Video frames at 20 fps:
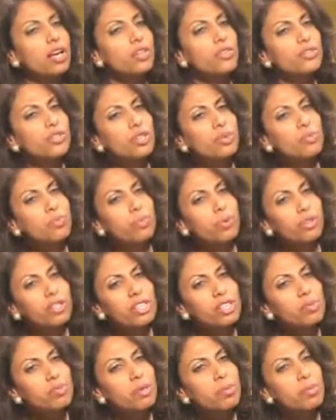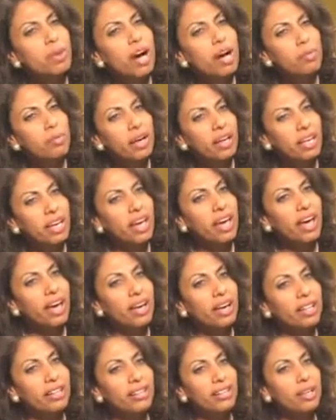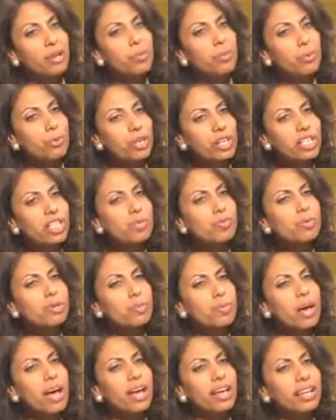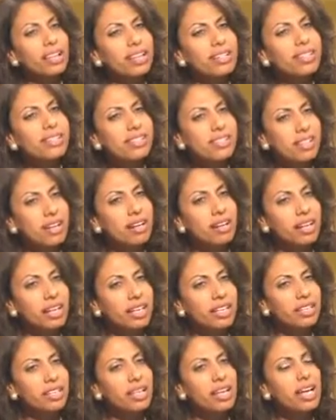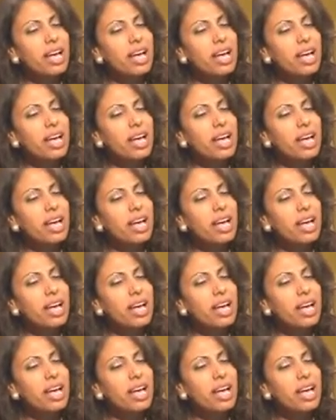she pulls me by my hand, brings me back inside,